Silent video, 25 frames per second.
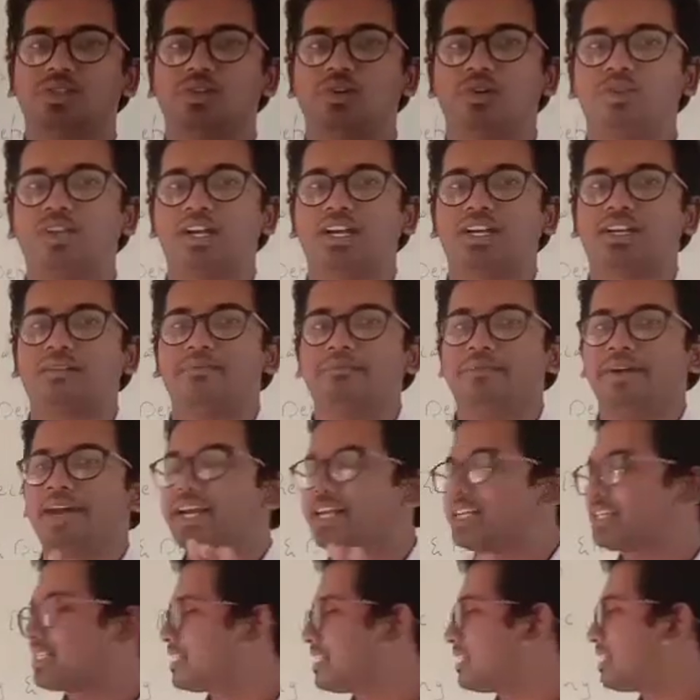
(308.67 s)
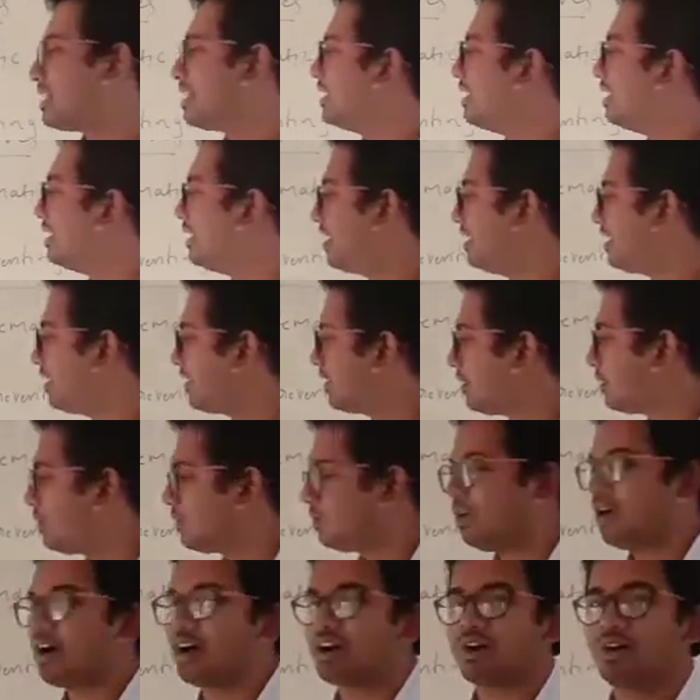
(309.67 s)
So that makes to
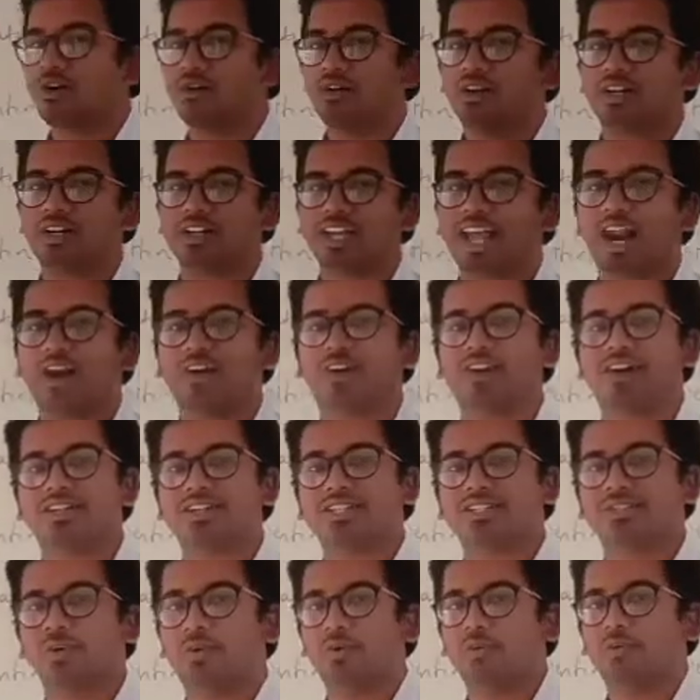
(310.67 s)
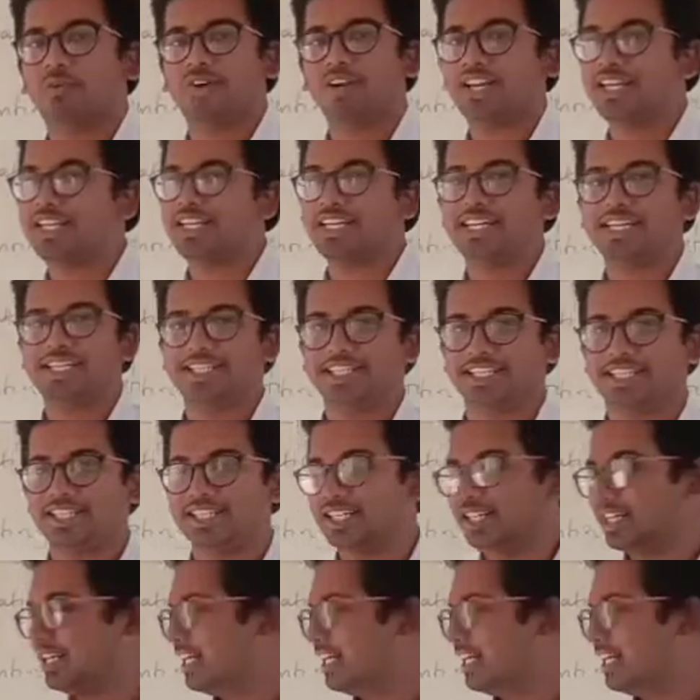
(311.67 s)
do account calculations will be very easy.